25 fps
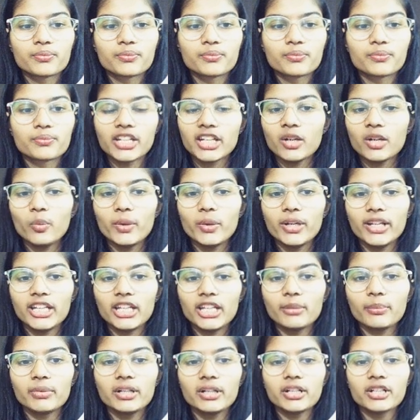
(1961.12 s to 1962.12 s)
Take a
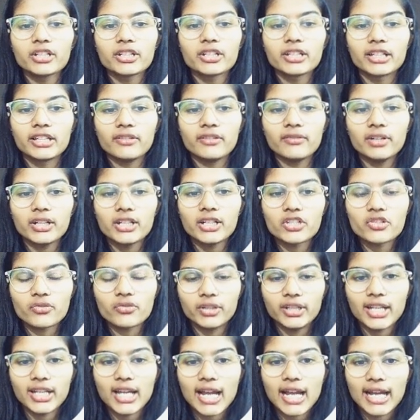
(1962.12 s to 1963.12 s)
variable, give a
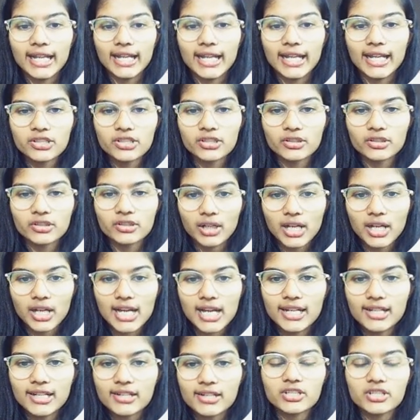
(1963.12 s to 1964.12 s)
tree height,
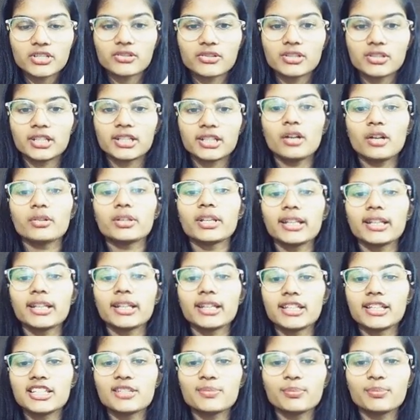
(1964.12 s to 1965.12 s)
and just set out that
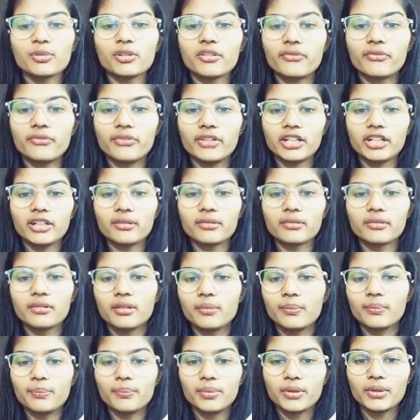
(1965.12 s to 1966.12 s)
is perfect
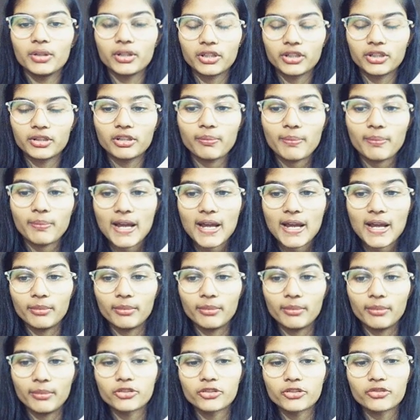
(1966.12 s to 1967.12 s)
particular
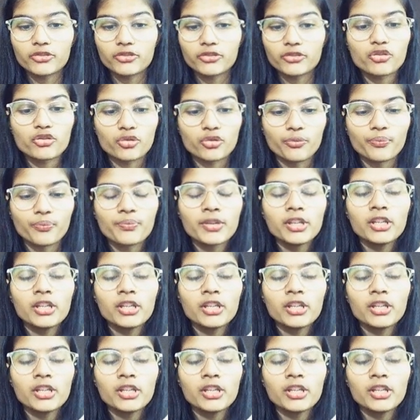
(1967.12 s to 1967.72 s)
parameter to true.